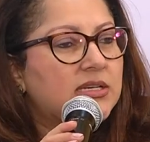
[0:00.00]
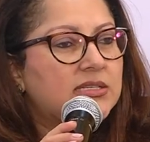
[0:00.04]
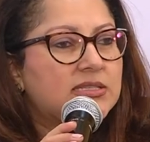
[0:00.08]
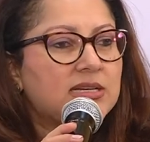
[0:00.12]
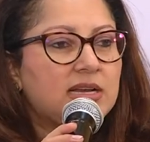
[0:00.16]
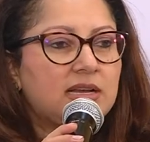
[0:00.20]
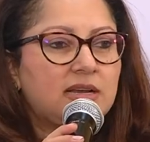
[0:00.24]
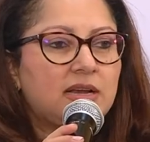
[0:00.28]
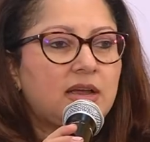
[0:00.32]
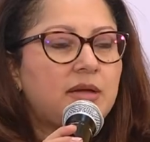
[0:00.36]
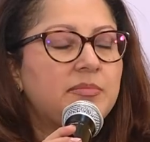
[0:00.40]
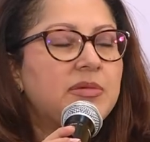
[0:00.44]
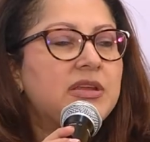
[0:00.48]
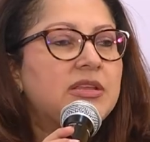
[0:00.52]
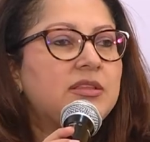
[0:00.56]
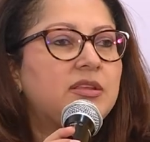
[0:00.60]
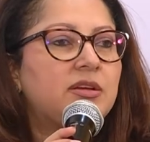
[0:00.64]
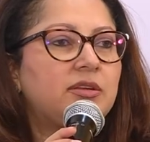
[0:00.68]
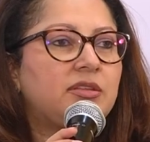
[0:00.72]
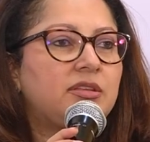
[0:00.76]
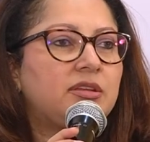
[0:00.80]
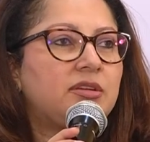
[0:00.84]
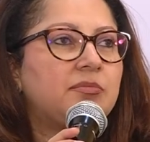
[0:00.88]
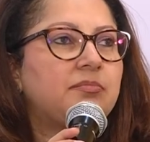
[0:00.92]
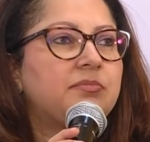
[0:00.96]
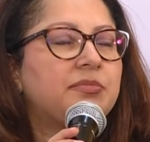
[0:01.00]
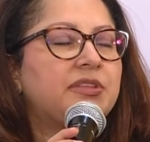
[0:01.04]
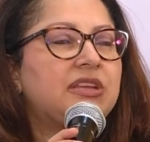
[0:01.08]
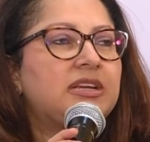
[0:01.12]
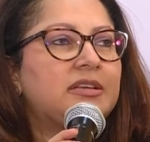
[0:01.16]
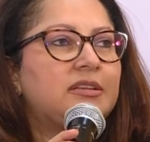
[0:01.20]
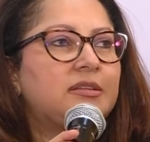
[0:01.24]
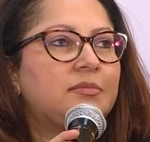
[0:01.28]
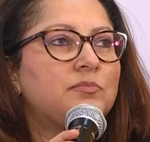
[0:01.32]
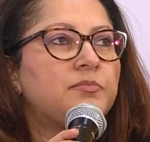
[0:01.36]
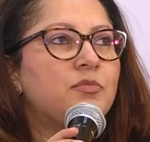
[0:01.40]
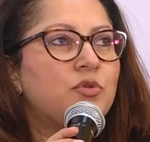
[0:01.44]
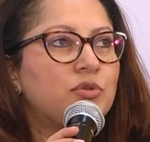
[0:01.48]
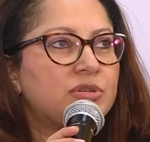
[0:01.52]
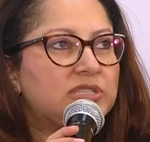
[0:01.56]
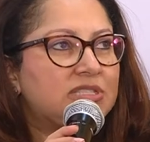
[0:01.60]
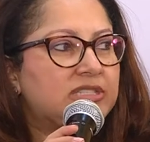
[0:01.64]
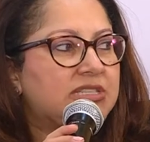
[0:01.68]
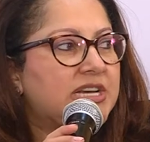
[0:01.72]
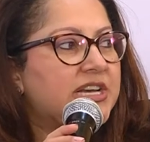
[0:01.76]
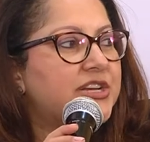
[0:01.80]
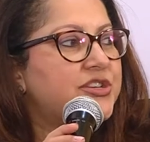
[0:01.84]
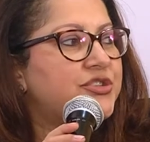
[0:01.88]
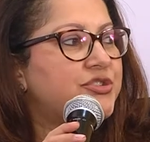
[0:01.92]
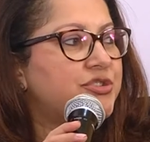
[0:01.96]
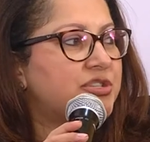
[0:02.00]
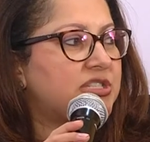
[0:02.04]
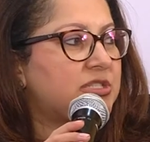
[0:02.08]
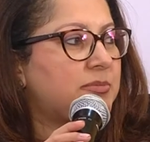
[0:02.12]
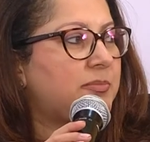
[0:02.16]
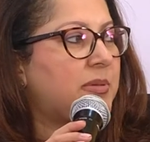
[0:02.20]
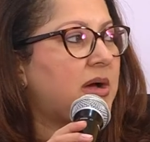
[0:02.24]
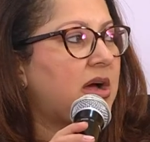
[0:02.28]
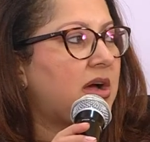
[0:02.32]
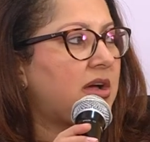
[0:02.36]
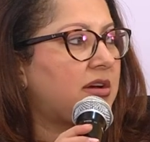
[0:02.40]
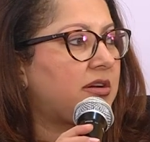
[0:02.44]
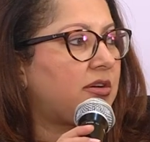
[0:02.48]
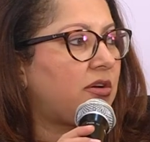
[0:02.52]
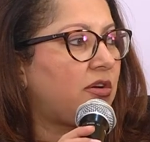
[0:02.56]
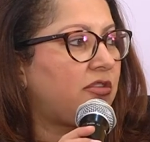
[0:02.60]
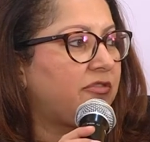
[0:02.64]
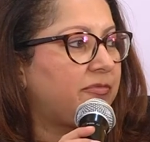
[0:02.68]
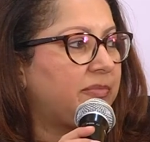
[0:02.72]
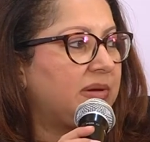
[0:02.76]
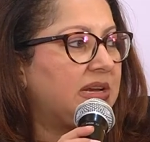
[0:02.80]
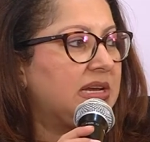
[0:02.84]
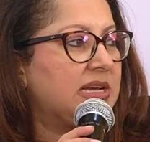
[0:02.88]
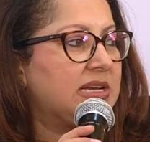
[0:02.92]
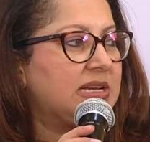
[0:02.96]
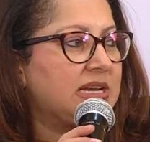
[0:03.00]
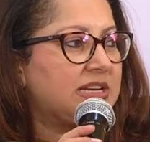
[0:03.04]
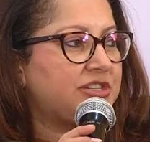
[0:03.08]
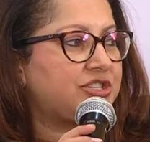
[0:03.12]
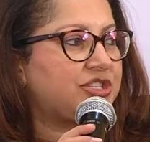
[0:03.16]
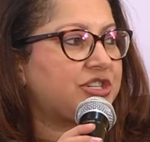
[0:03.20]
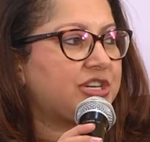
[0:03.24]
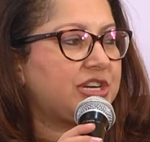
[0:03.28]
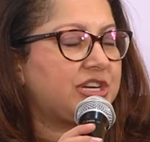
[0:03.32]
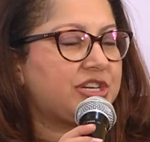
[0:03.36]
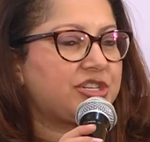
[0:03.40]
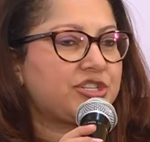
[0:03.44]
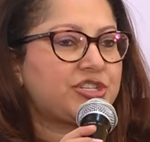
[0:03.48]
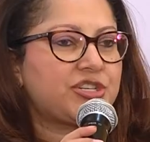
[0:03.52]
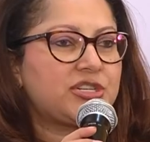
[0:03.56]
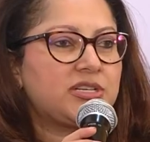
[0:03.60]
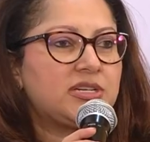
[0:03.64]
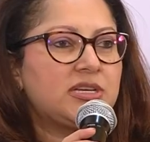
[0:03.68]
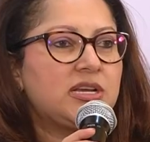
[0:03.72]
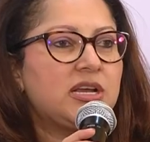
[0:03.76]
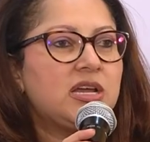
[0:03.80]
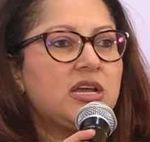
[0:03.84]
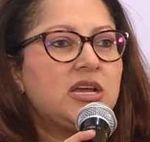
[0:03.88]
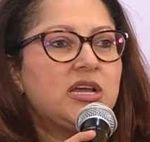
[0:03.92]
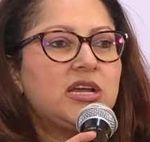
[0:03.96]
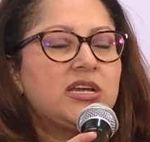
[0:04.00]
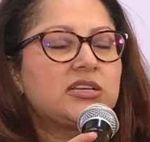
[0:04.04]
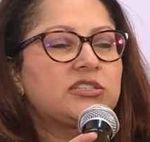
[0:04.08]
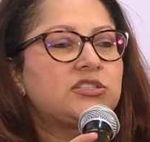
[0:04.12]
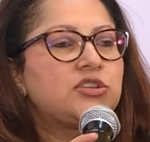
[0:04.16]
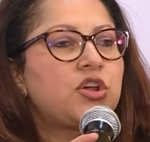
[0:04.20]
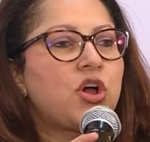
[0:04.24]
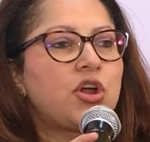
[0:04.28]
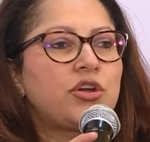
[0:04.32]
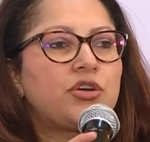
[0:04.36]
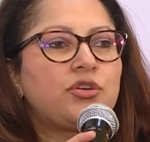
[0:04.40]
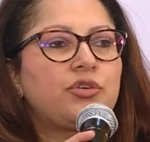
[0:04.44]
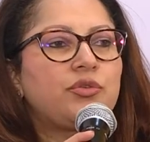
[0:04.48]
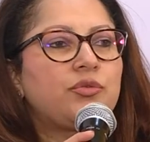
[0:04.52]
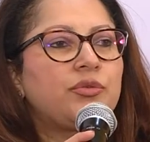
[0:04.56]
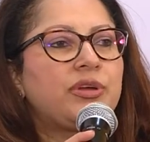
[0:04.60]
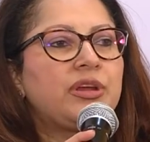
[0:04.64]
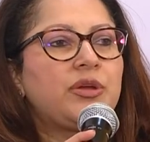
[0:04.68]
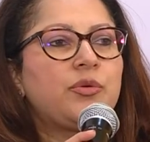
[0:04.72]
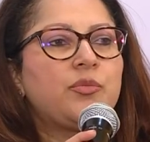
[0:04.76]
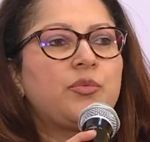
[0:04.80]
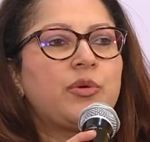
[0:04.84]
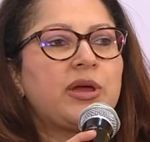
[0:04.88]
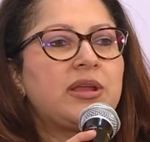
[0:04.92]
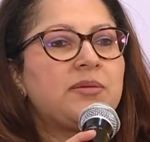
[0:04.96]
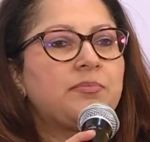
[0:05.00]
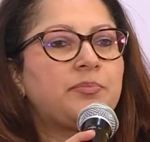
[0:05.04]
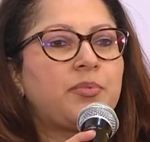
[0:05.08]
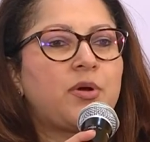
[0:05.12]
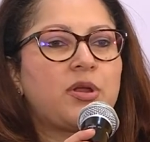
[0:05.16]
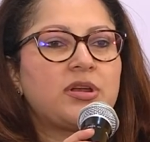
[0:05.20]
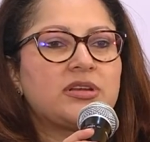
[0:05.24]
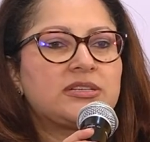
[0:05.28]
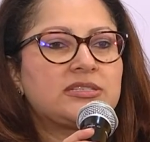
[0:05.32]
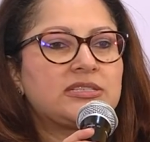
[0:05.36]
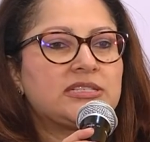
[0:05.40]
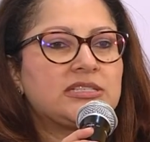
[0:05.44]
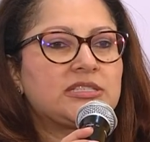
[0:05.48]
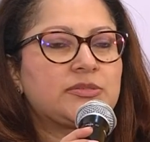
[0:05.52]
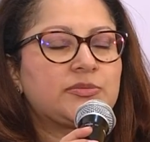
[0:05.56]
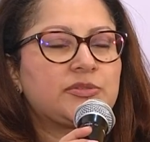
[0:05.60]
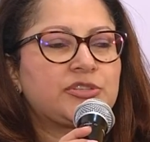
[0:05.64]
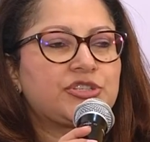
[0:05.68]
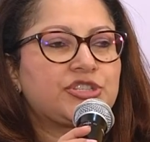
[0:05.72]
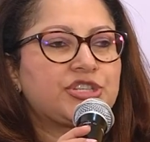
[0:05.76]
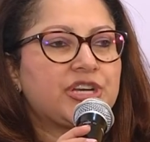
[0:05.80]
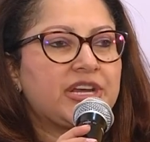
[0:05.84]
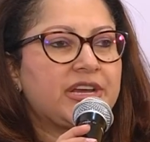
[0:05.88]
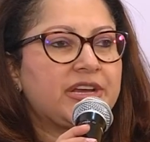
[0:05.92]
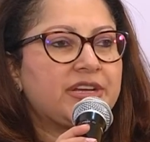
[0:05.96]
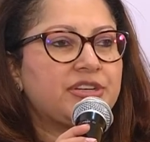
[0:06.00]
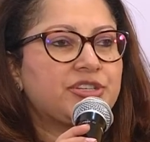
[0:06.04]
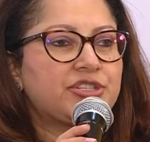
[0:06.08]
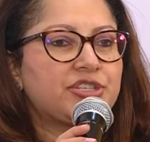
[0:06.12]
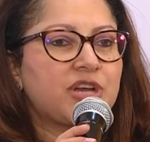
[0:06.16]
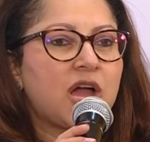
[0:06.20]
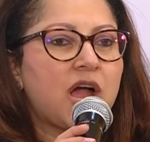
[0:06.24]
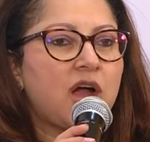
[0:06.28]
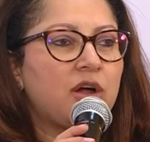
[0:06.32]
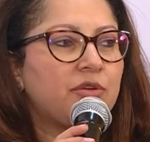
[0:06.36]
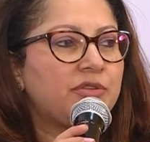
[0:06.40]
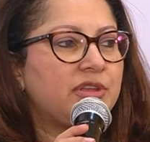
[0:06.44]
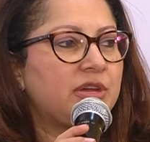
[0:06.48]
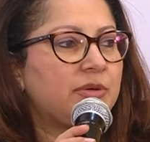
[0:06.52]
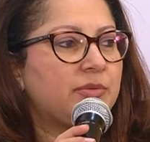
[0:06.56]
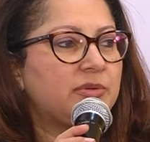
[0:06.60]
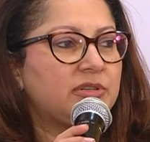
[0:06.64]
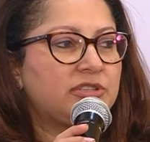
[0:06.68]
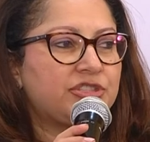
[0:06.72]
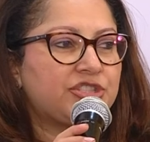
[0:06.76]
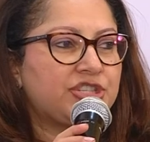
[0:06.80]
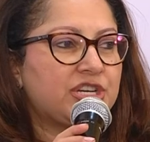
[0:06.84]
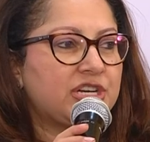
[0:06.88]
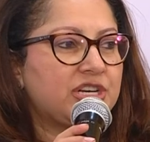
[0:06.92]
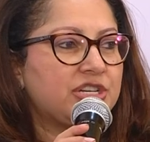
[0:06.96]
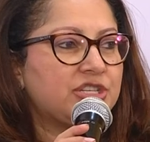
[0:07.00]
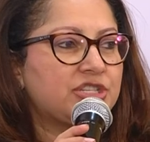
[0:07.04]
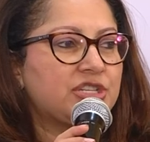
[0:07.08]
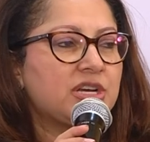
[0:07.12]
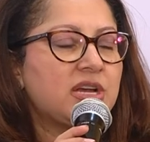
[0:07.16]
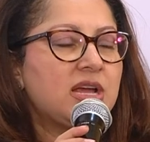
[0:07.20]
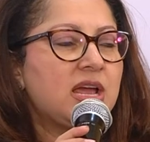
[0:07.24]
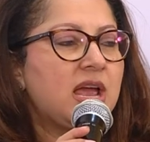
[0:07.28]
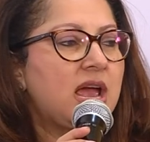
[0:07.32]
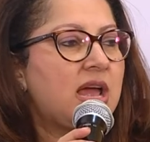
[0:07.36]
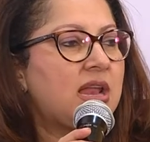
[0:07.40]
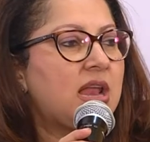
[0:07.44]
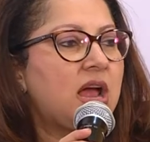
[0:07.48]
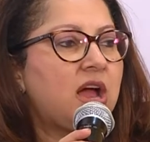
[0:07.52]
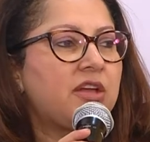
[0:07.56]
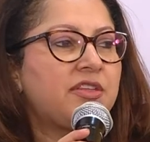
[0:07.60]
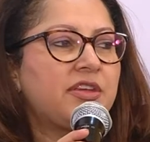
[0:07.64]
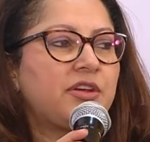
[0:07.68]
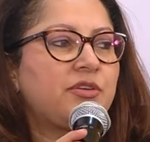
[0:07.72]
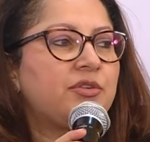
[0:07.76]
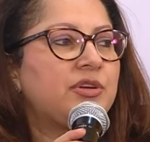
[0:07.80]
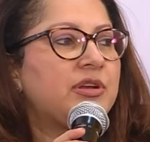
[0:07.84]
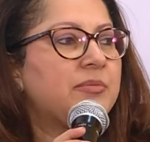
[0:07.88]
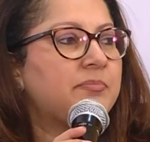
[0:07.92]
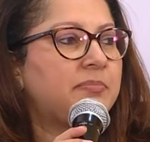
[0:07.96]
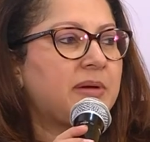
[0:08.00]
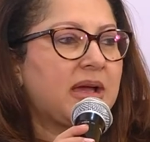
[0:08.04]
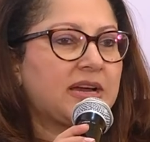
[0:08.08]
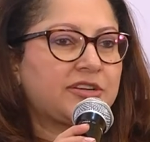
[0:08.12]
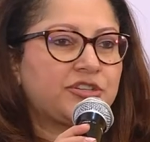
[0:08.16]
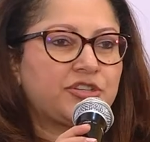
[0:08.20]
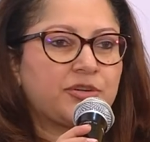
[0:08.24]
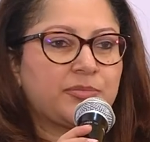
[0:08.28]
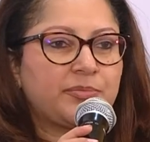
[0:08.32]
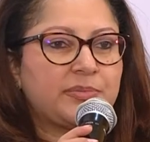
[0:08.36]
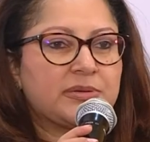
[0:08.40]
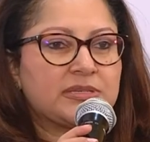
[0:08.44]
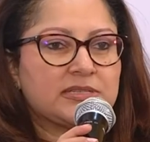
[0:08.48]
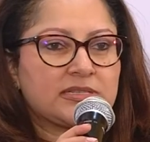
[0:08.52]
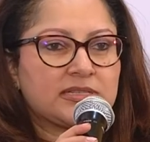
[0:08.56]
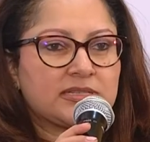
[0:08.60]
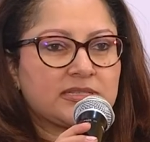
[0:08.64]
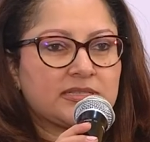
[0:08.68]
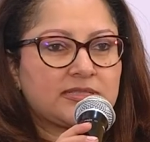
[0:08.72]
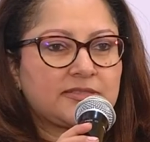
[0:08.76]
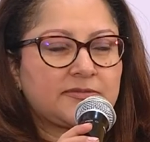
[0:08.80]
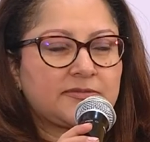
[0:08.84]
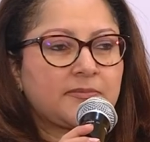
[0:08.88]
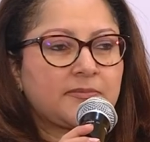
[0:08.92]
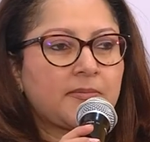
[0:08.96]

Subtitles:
the most dangerous part of being in education is not knowing when policies will change, how they will change, and how they're going to impact your business.